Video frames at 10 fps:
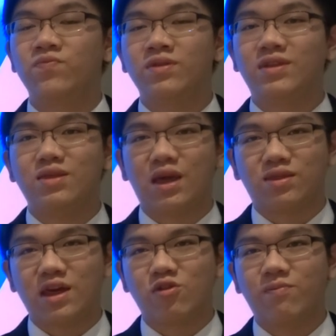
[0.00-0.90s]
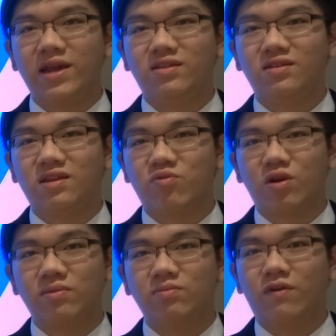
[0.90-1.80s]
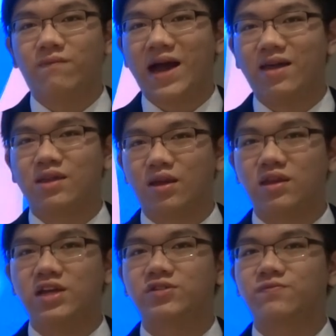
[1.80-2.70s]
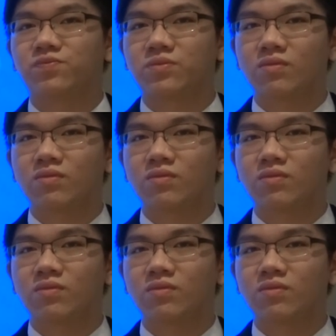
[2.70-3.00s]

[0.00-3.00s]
This exacerbated the problem of biased taxation.